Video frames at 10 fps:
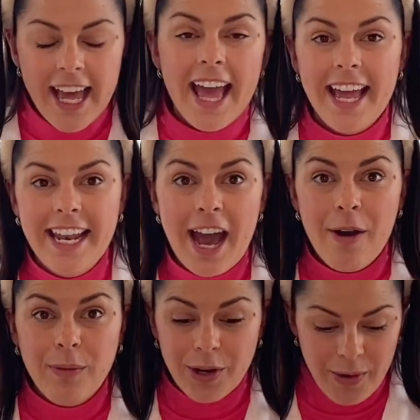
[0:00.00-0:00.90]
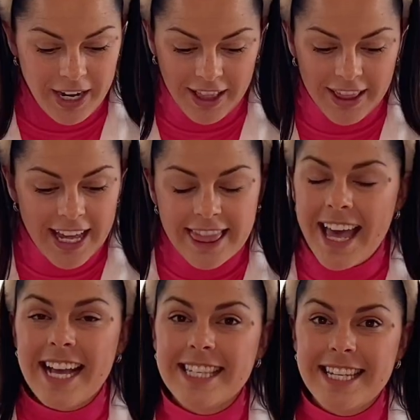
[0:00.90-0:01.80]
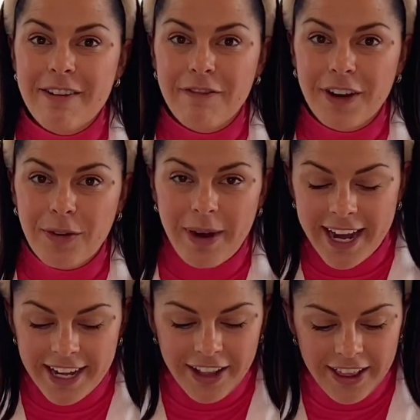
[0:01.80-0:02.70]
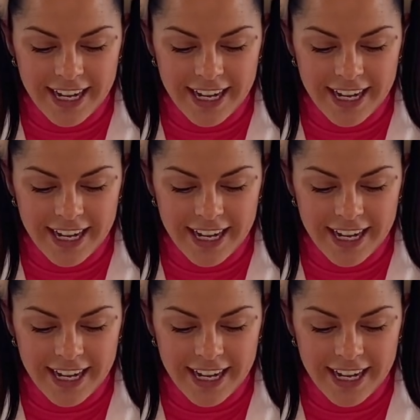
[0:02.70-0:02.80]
And now we're going to let that sit for a while